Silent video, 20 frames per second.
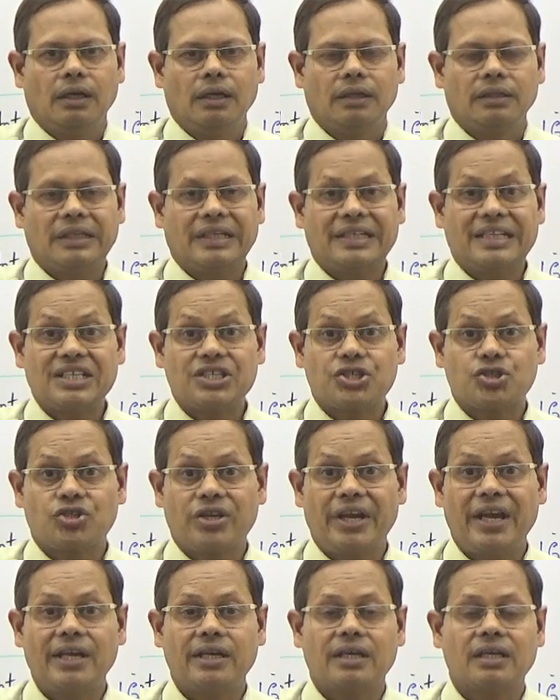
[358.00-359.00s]
that is
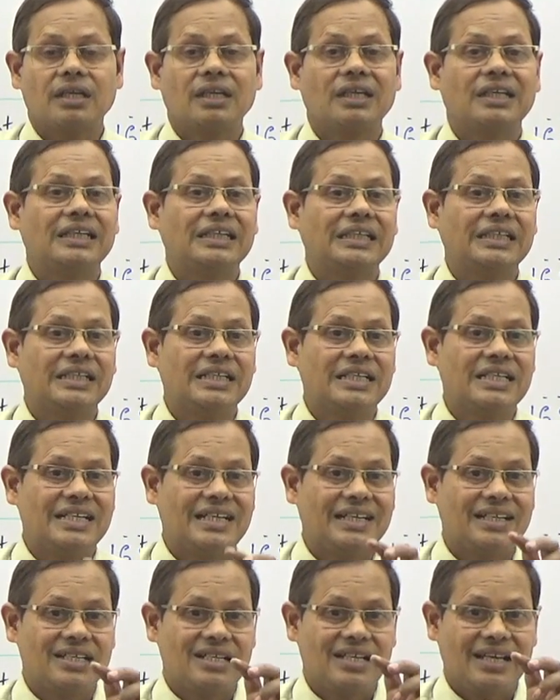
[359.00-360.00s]
state
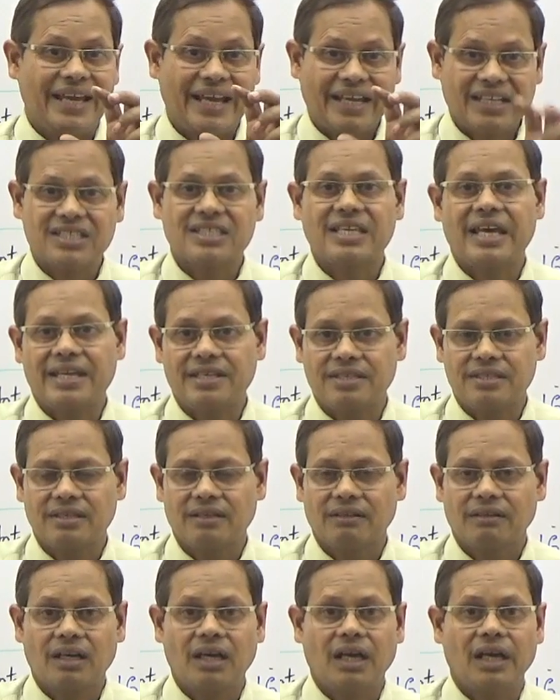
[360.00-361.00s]
excise
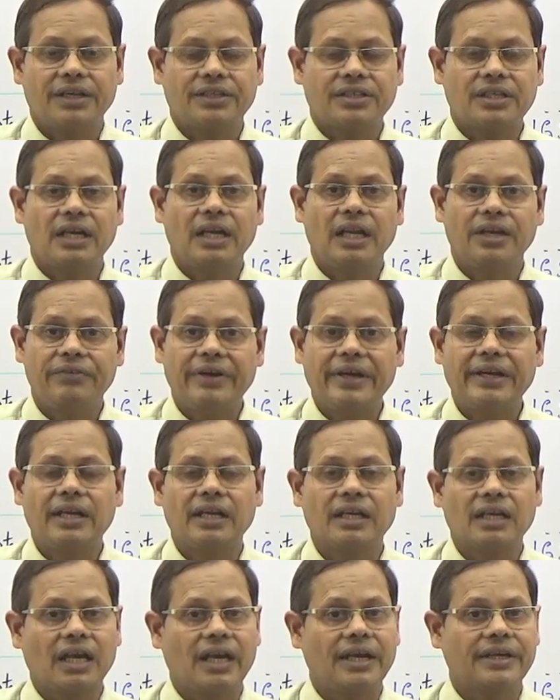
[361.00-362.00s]
collected, levied
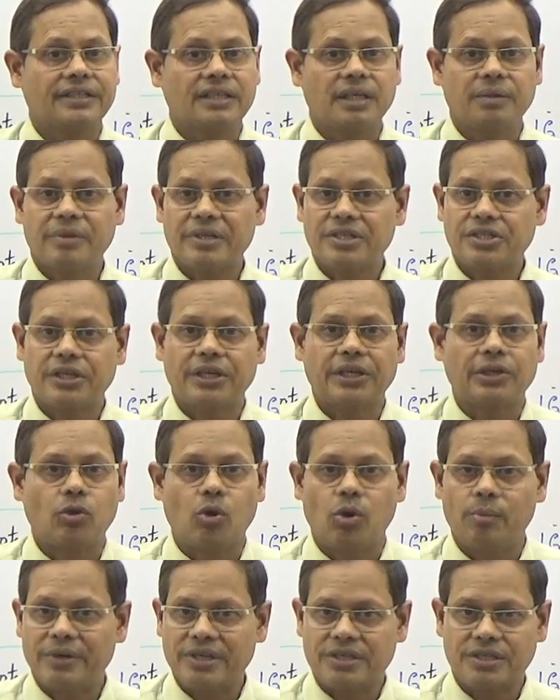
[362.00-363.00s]
and collected by state
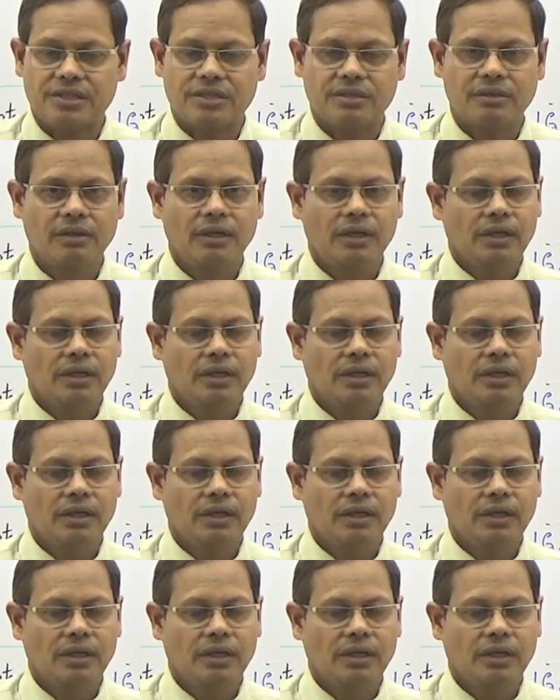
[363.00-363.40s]
governments.